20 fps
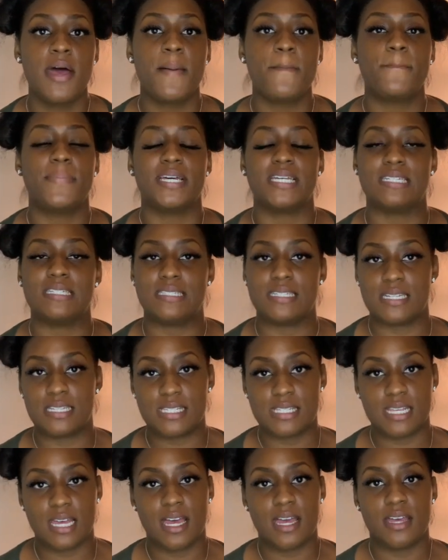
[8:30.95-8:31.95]
but he did
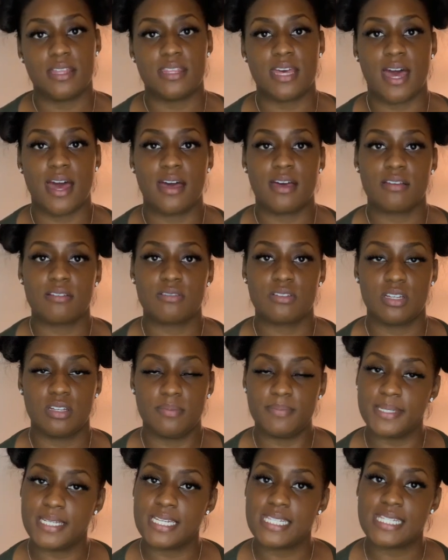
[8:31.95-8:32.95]
say that could
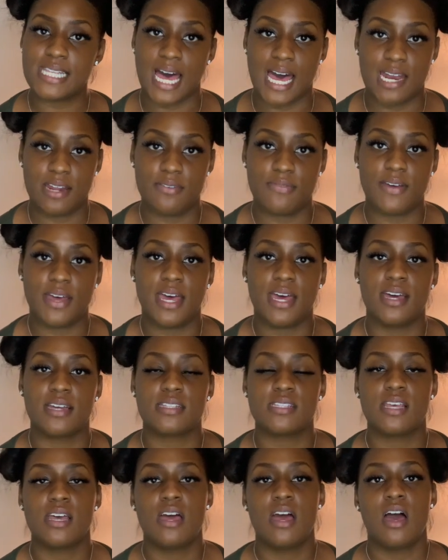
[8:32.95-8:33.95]
be a side effect,